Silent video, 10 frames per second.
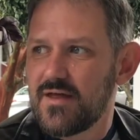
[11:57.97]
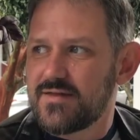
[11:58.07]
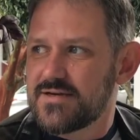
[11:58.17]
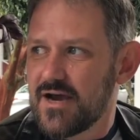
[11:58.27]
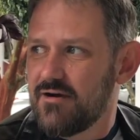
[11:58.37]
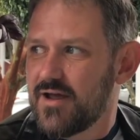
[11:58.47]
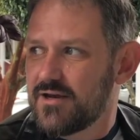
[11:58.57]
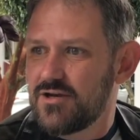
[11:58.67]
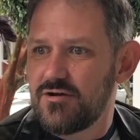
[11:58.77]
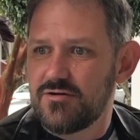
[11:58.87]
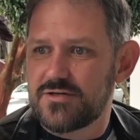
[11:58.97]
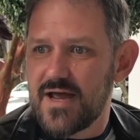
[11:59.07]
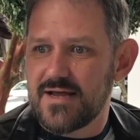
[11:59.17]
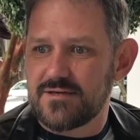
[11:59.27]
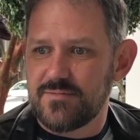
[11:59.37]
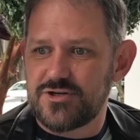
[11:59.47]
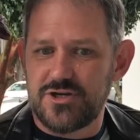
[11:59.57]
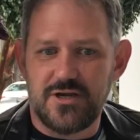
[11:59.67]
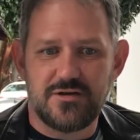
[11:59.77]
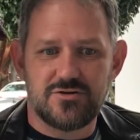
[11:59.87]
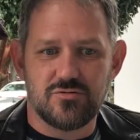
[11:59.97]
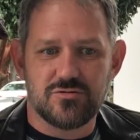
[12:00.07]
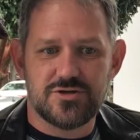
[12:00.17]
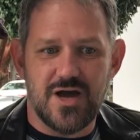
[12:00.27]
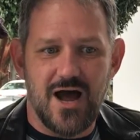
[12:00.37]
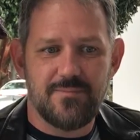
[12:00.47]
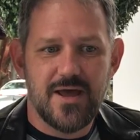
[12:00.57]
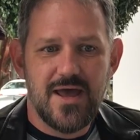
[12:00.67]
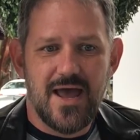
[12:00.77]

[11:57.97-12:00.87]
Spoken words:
that the dairy had used as a machine tool shop,